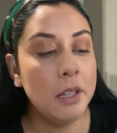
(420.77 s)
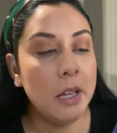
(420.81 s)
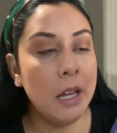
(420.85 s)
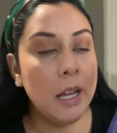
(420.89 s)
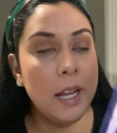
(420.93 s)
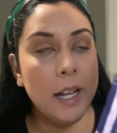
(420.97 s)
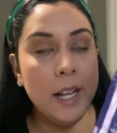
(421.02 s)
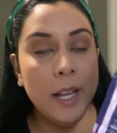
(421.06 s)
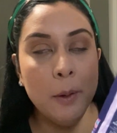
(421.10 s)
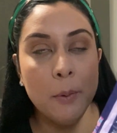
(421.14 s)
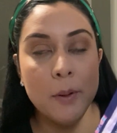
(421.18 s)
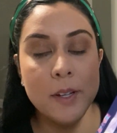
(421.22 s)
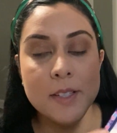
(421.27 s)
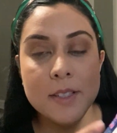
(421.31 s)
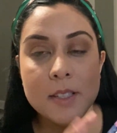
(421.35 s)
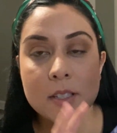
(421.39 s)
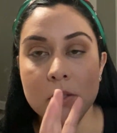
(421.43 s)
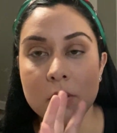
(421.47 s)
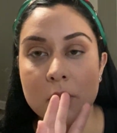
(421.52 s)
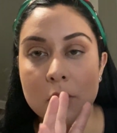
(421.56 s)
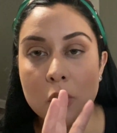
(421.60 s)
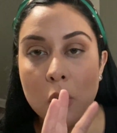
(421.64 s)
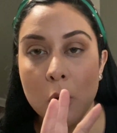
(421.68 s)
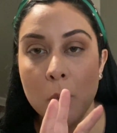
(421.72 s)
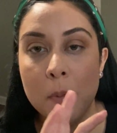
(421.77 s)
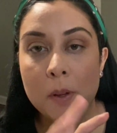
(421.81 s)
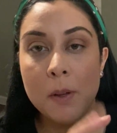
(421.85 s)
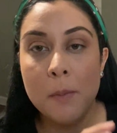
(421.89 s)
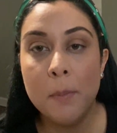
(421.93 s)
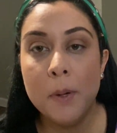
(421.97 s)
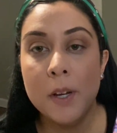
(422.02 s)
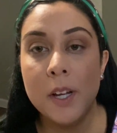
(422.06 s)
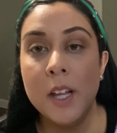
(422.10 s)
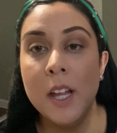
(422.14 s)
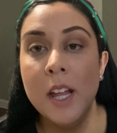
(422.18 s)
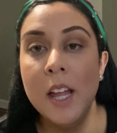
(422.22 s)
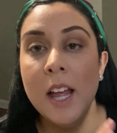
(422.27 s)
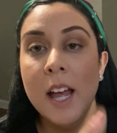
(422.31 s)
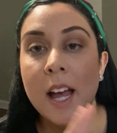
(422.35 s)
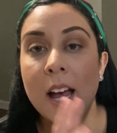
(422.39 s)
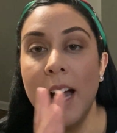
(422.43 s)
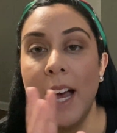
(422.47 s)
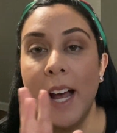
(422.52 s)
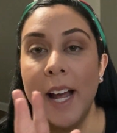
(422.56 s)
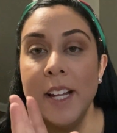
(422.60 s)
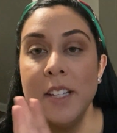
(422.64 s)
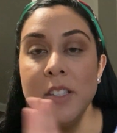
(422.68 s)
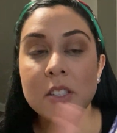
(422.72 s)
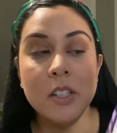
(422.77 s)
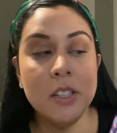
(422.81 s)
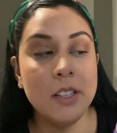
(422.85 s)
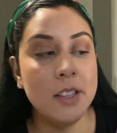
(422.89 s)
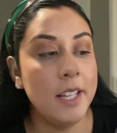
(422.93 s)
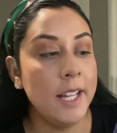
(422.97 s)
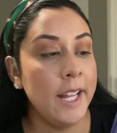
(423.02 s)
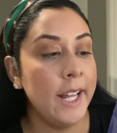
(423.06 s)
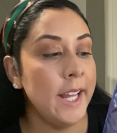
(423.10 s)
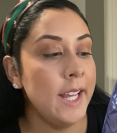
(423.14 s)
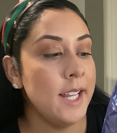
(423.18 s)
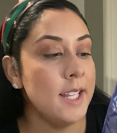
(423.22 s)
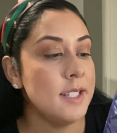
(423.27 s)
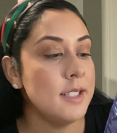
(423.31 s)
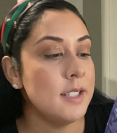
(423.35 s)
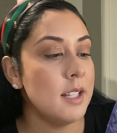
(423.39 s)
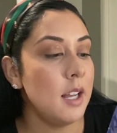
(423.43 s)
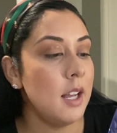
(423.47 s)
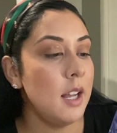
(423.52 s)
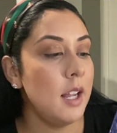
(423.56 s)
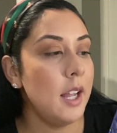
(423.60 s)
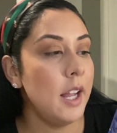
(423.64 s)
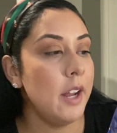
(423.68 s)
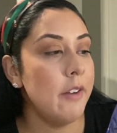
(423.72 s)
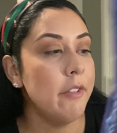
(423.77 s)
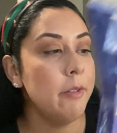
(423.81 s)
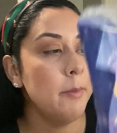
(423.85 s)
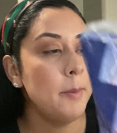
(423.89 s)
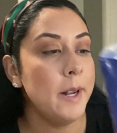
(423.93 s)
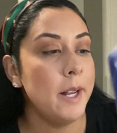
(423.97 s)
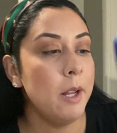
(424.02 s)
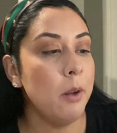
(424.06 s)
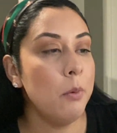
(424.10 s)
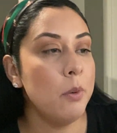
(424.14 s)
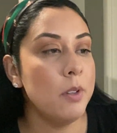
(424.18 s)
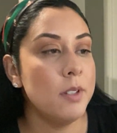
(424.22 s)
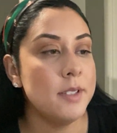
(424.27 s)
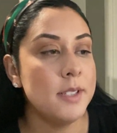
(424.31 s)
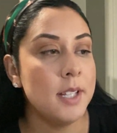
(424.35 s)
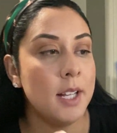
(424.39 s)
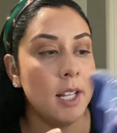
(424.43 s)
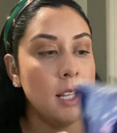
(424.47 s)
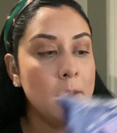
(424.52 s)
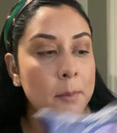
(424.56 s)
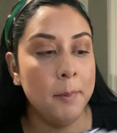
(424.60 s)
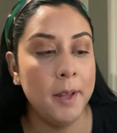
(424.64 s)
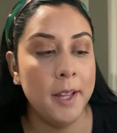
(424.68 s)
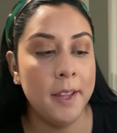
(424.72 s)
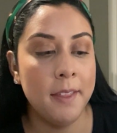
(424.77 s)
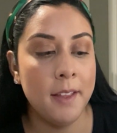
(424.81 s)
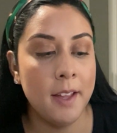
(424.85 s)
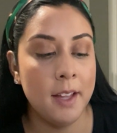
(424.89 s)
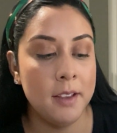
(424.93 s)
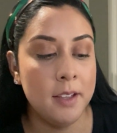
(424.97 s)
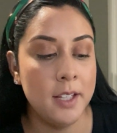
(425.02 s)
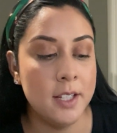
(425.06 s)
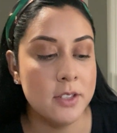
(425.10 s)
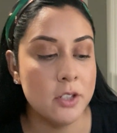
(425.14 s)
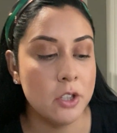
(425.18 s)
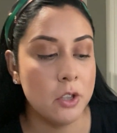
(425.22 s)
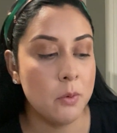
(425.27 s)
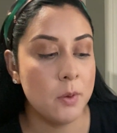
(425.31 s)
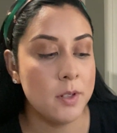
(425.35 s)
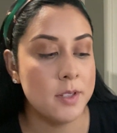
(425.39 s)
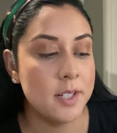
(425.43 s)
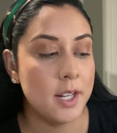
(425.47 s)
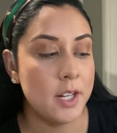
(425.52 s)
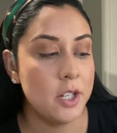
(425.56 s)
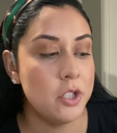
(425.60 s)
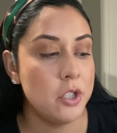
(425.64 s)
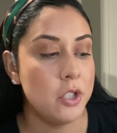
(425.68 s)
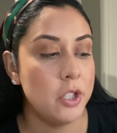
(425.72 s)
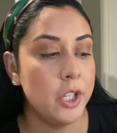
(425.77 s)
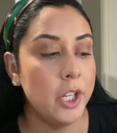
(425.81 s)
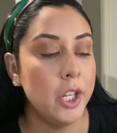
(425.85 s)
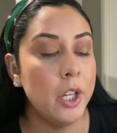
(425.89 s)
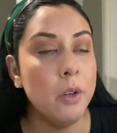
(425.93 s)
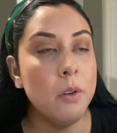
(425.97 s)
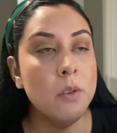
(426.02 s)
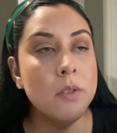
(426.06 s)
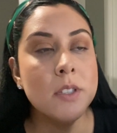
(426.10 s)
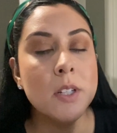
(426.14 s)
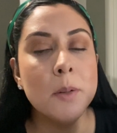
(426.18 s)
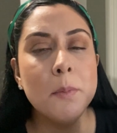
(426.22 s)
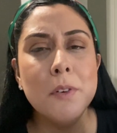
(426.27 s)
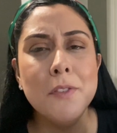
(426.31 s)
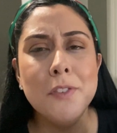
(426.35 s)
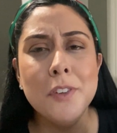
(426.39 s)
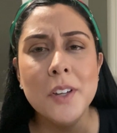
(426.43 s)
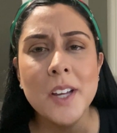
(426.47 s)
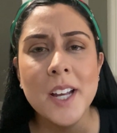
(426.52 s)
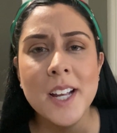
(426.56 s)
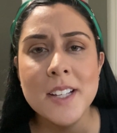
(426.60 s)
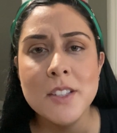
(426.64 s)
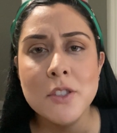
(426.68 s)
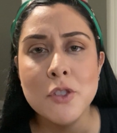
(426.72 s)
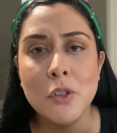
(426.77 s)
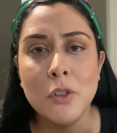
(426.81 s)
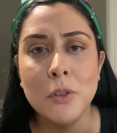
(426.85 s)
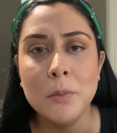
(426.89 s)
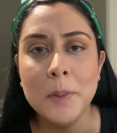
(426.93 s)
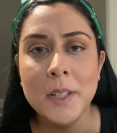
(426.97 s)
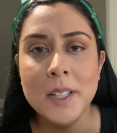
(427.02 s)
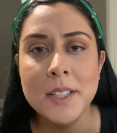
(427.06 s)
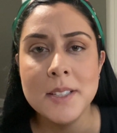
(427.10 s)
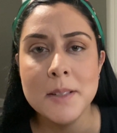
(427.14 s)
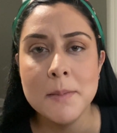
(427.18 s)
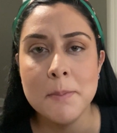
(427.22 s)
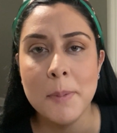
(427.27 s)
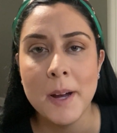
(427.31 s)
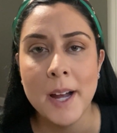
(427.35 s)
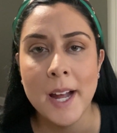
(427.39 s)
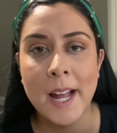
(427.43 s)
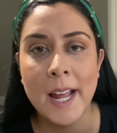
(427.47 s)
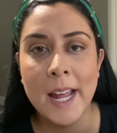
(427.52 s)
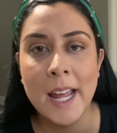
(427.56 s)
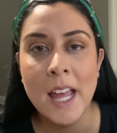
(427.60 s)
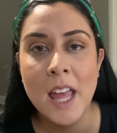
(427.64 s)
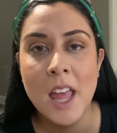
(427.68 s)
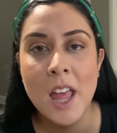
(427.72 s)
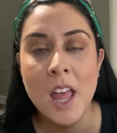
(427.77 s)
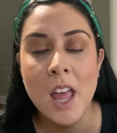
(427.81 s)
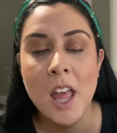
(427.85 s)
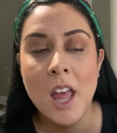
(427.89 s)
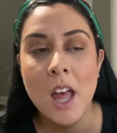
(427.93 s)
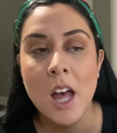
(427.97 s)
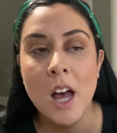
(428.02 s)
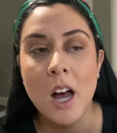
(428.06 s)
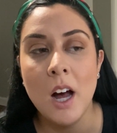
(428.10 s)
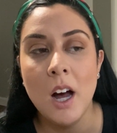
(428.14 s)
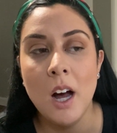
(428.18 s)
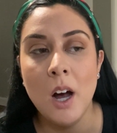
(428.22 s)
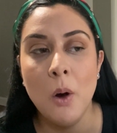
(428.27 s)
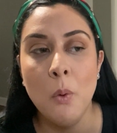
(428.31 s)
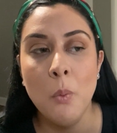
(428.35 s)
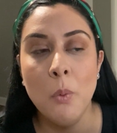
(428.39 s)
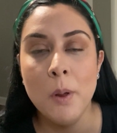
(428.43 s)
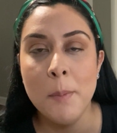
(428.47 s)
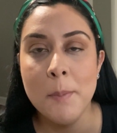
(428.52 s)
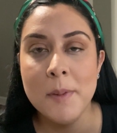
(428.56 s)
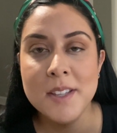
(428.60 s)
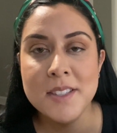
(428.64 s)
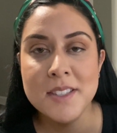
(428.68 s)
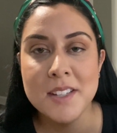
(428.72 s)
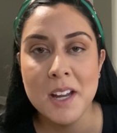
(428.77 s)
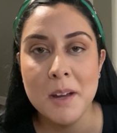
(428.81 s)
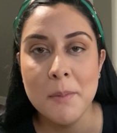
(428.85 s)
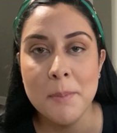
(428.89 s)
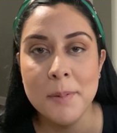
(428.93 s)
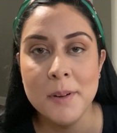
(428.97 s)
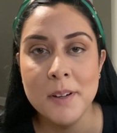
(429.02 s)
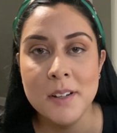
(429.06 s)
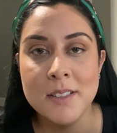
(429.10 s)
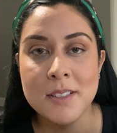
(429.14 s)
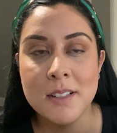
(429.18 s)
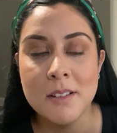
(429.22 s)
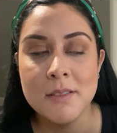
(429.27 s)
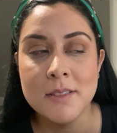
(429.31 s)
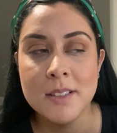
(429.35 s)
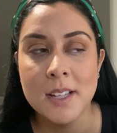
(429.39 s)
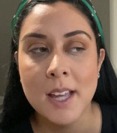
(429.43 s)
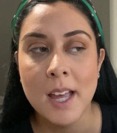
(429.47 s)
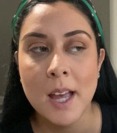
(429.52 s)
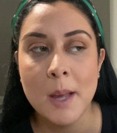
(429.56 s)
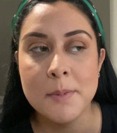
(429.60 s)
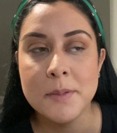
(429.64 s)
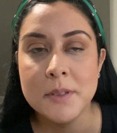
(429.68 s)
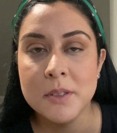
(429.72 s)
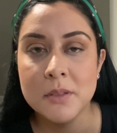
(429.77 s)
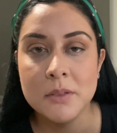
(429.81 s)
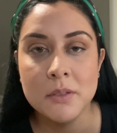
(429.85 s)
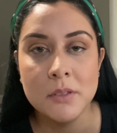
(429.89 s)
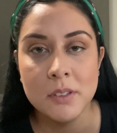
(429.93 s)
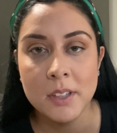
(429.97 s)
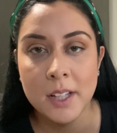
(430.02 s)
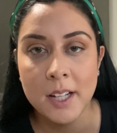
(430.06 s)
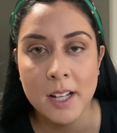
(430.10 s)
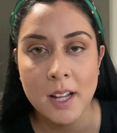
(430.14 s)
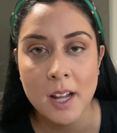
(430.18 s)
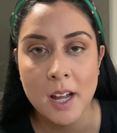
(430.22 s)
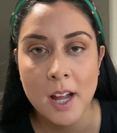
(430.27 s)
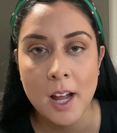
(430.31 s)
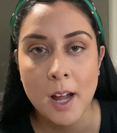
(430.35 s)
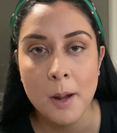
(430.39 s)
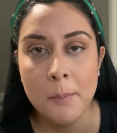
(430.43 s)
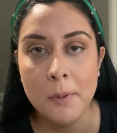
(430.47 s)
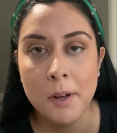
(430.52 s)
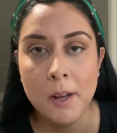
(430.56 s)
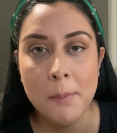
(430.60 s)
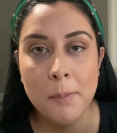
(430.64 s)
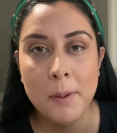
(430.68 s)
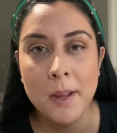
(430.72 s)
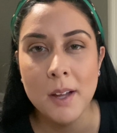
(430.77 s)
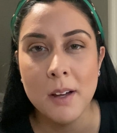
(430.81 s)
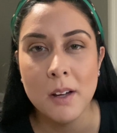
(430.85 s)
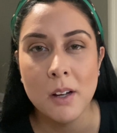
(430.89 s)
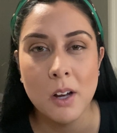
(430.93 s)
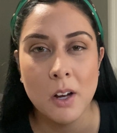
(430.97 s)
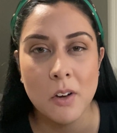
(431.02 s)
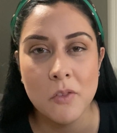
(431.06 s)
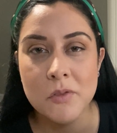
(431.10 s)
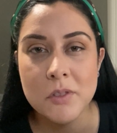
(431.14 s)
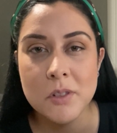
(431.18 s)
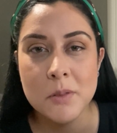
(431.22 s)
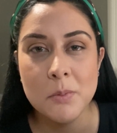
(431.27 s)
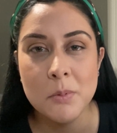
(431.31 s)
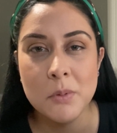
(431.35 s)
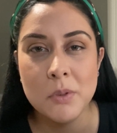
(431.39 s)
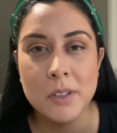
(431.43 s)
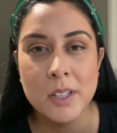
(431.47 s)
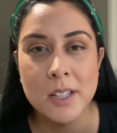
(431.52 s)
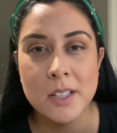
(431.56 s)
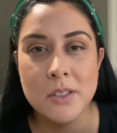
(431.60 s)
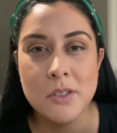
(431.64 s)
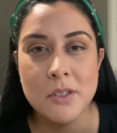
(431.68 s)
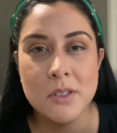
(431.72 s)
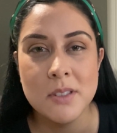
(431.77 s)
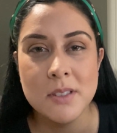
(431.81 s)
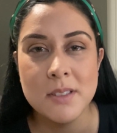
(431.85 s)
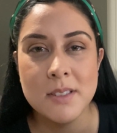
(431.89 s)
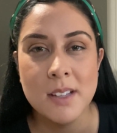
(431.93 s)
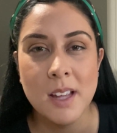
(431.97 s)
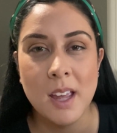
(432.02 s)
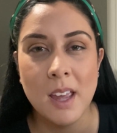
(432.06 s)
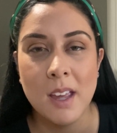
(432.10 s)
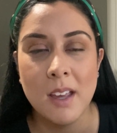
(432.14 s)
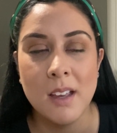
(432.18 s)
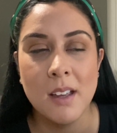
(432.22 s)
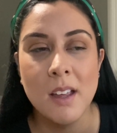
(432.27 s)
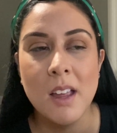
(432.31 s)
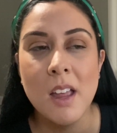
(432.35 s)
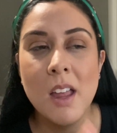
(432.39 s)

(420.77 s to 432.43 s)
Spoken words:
anyways, this one's open, but I took these. Everybody was telling me that these are the ones I should use. Some of you guys told me to buy women diapers. I was like, absolutely not. I'm gonna be uncomfortable, and that's like